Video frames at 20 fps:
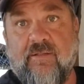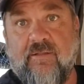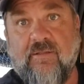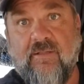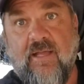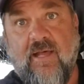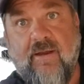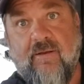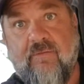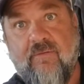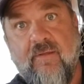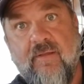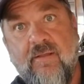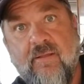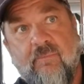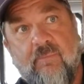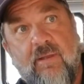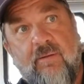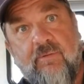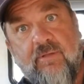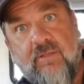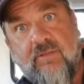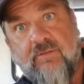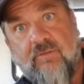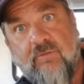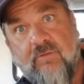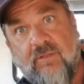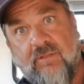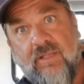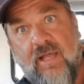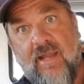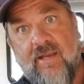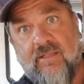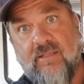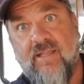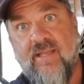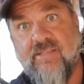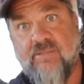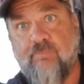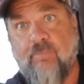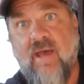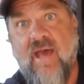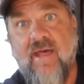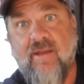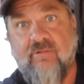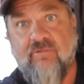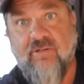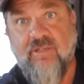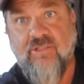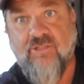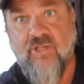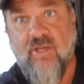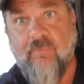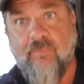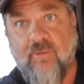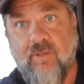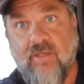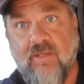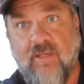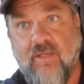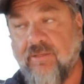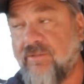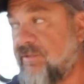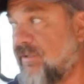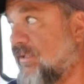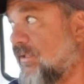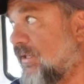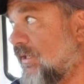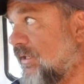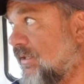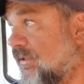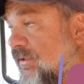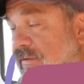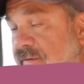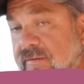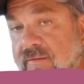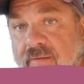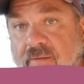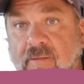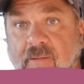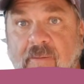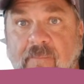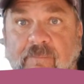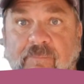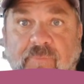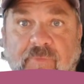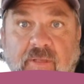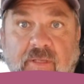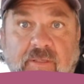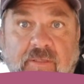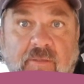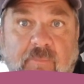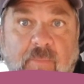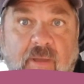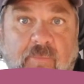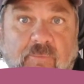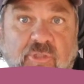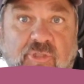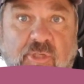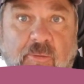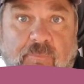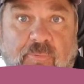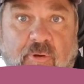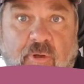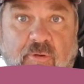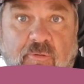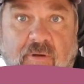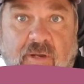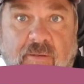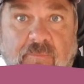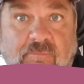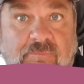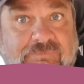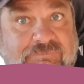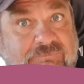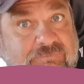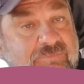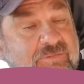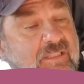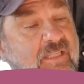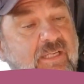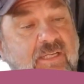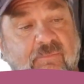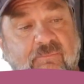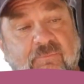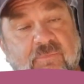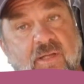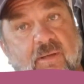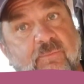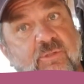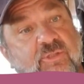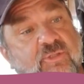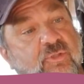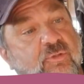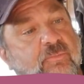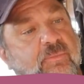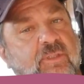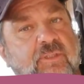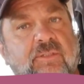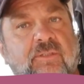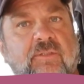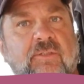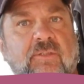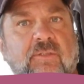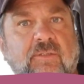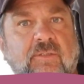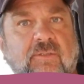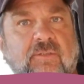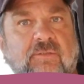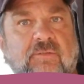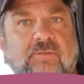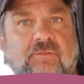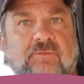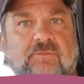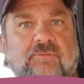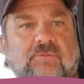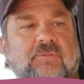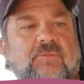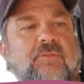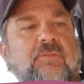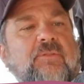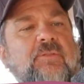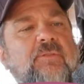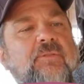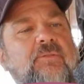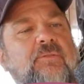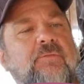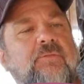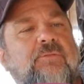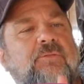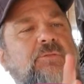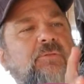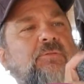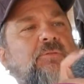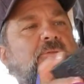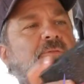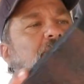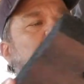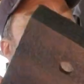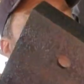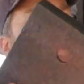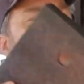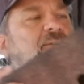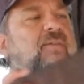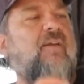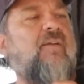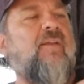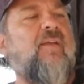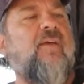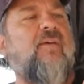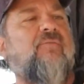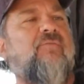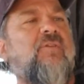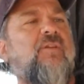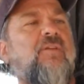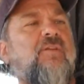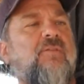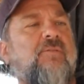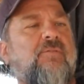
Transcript: A lot of, maybe they're doing a lot of less battery jumping on the in the membership program. I'm assuming. Oh, cool! Not that heavy.